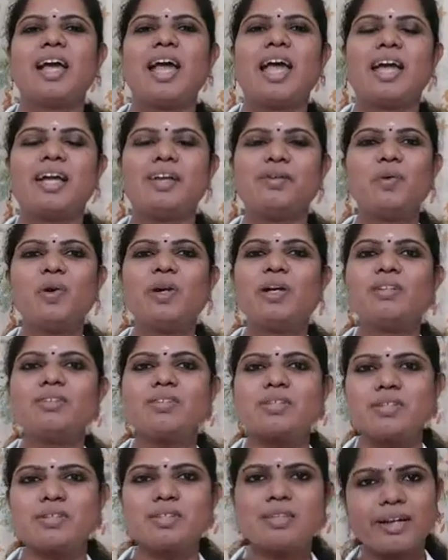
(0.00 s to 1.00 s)
And we will
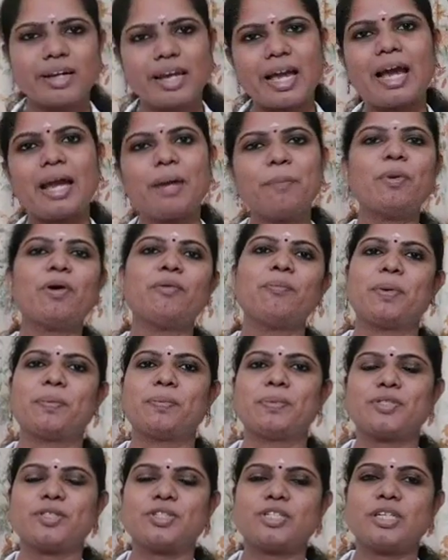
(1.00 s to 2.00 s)
discuss the type of
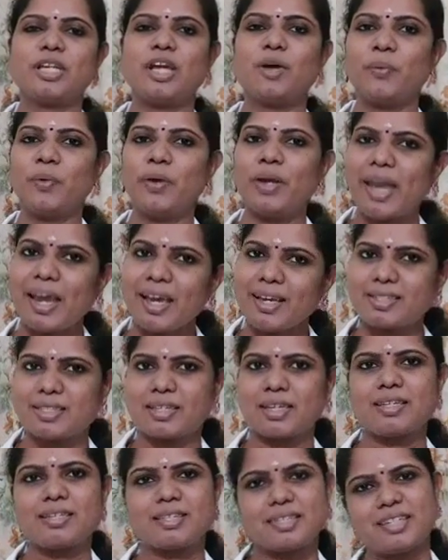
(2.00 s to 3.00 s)
preposition in our
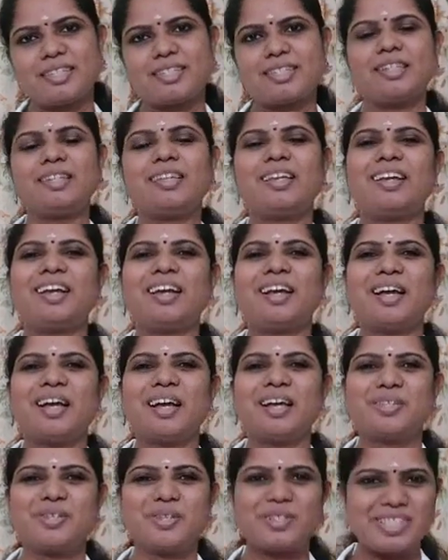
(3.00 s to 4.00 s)
next session.
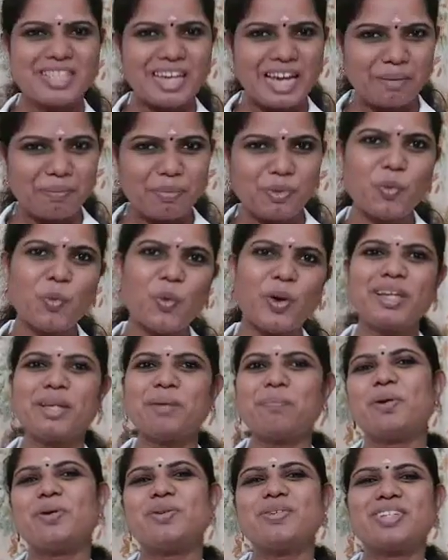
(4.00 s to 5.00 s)
So it's time to wind
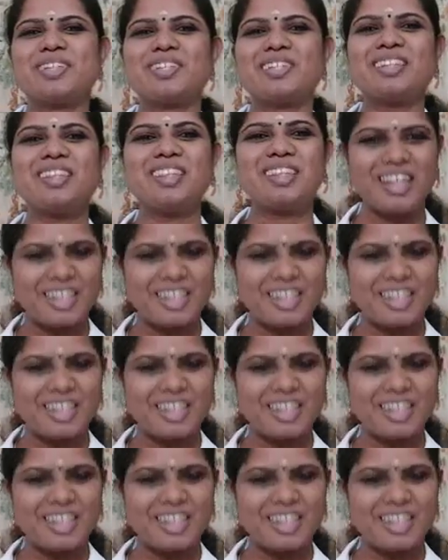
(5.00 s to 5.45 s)
up our session.